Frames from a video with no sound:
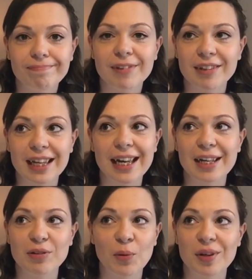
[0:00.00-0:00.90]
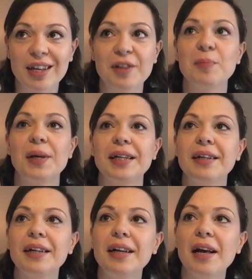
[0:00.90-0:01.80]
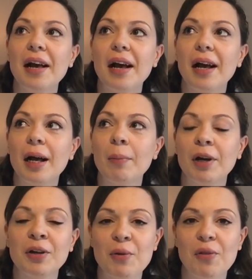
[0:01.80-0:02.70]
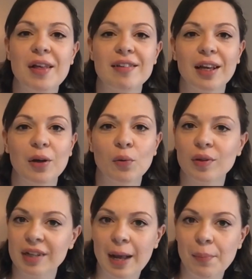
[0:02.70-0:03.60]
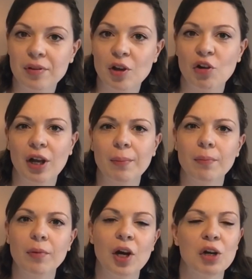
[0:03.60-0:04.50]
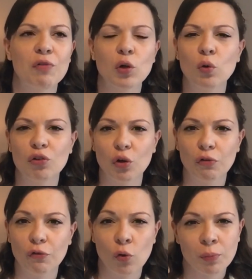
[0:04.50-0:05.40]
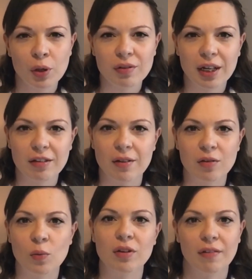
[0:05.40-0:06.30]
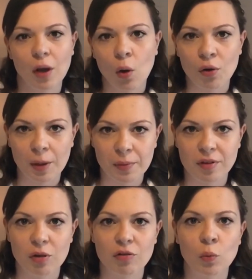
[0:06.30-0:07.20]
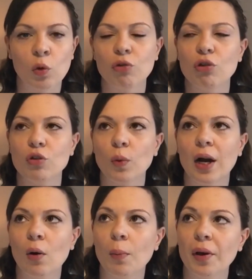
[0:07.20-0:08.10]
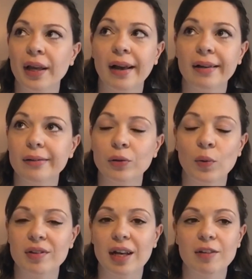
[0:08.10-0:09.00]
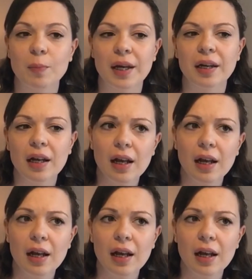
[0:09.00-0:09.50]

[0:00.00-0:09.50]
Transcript: Still is, always has been. I know that there's like always an episode, I kind of record it off for music, so there's always like the old episodes to watch as well, but yeah, always has been.